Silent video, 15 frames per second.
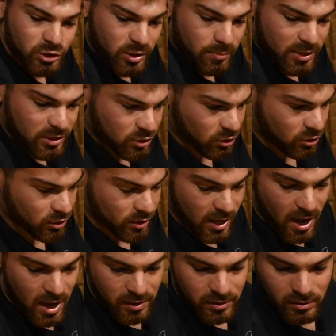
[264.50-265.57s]
can be turned
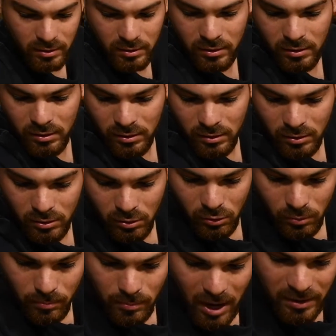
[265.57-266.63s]
on
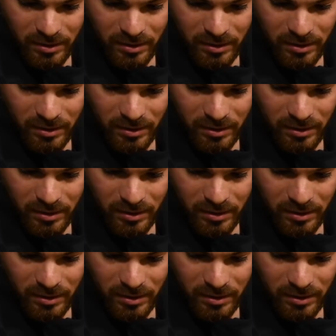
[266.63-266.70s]
by